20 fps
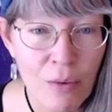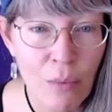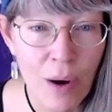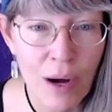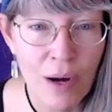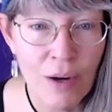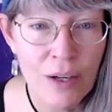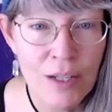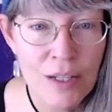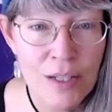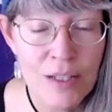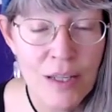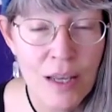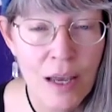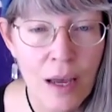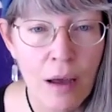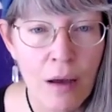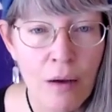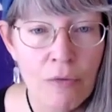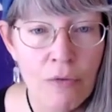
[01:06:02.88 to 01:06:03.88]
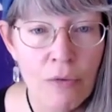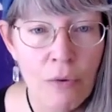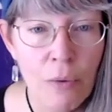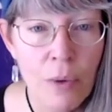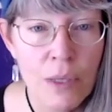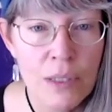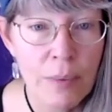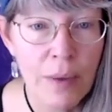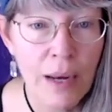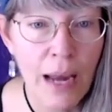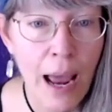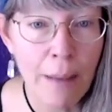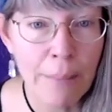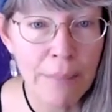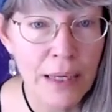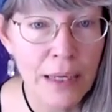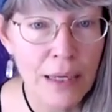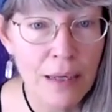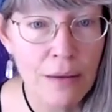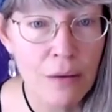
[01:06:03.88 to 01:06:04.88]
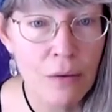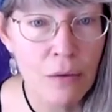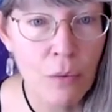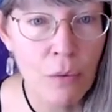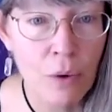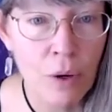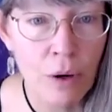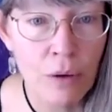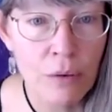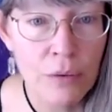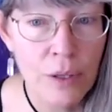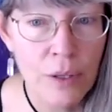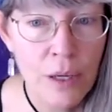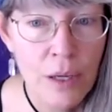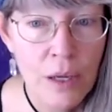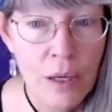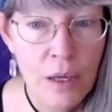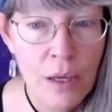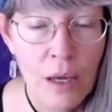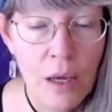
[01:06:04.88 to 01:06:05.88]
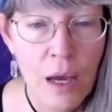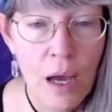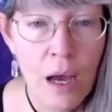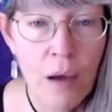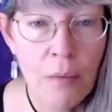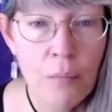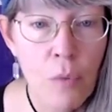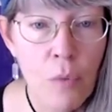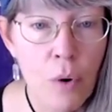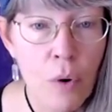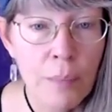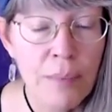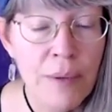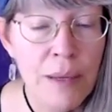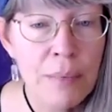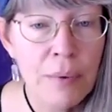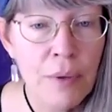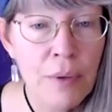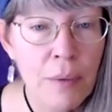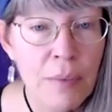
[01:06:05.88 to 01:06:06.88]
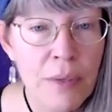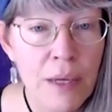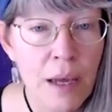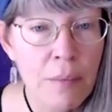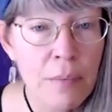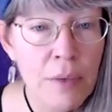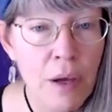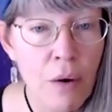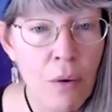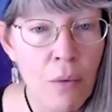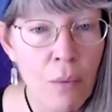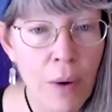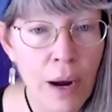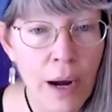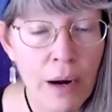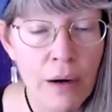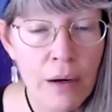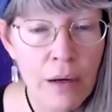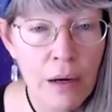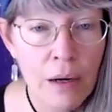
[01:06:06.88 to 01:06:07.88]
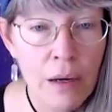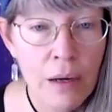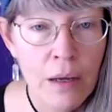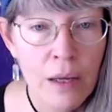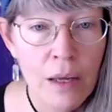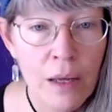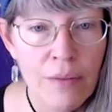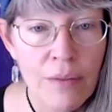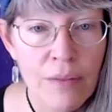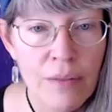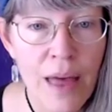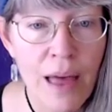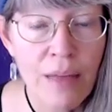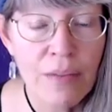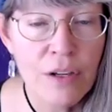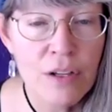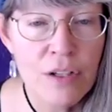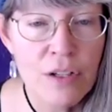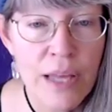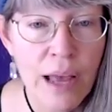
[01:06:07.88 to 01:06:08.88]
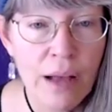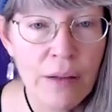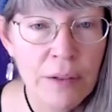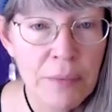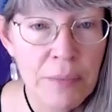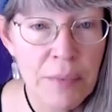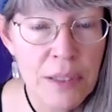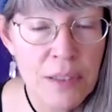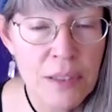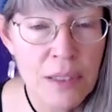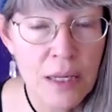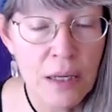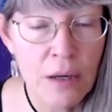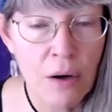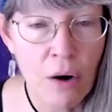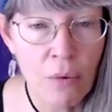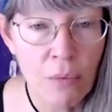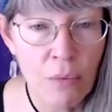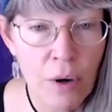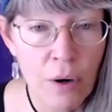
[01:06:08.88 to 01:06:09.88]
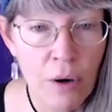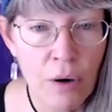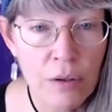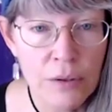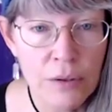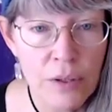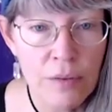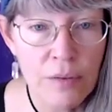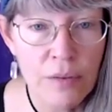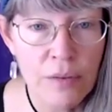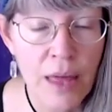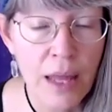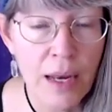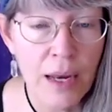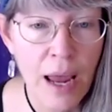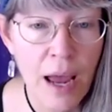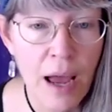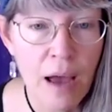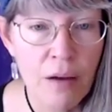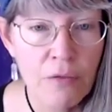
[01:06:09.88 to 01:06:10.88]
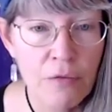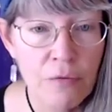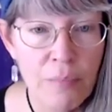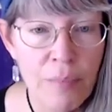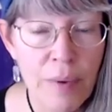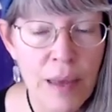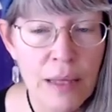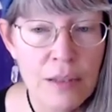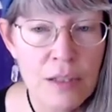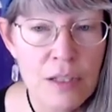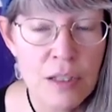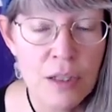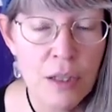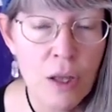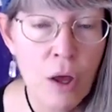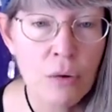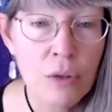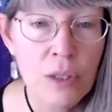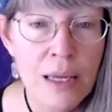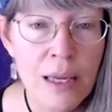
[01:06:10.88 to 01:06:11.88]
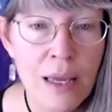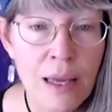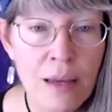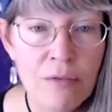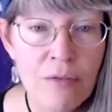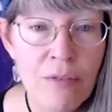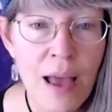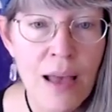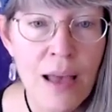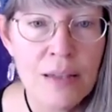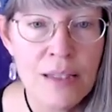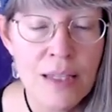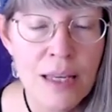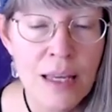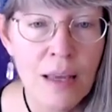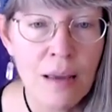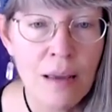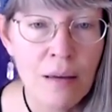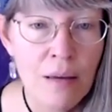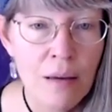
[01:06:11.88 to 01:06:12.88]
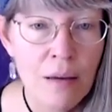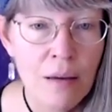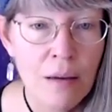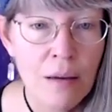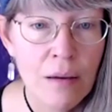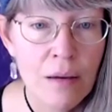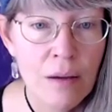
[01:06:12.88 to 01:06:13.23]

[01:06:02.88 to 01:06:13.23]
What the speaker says: an awareness of what's been happening in the world. More people are becoming aware that there's elements in our world that have been slowly advancing